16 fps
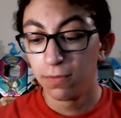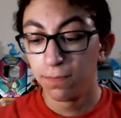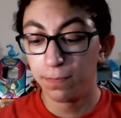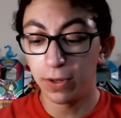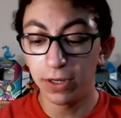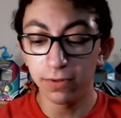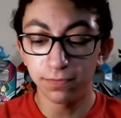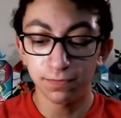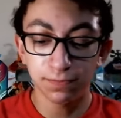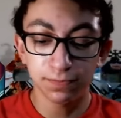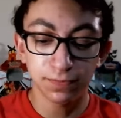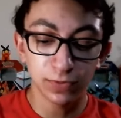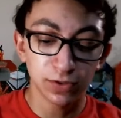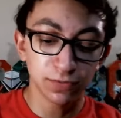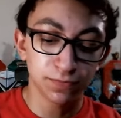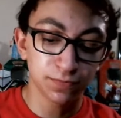But,
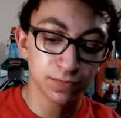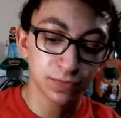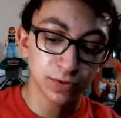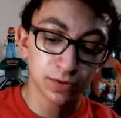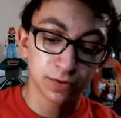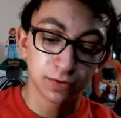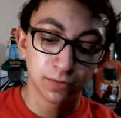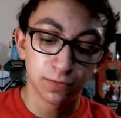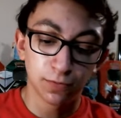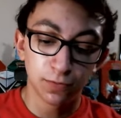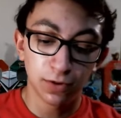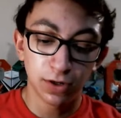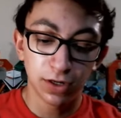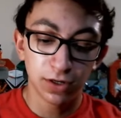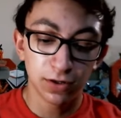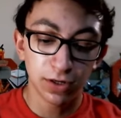
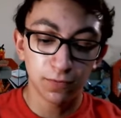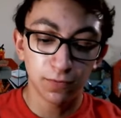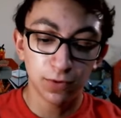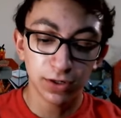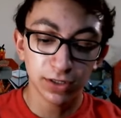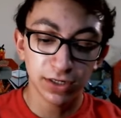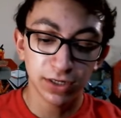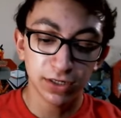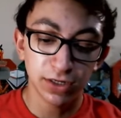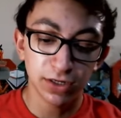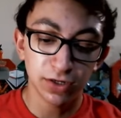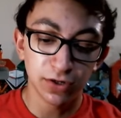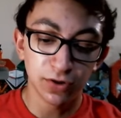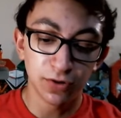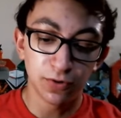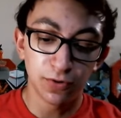what, what can you
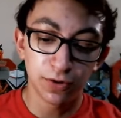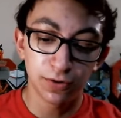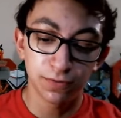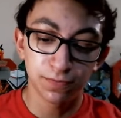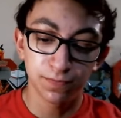do?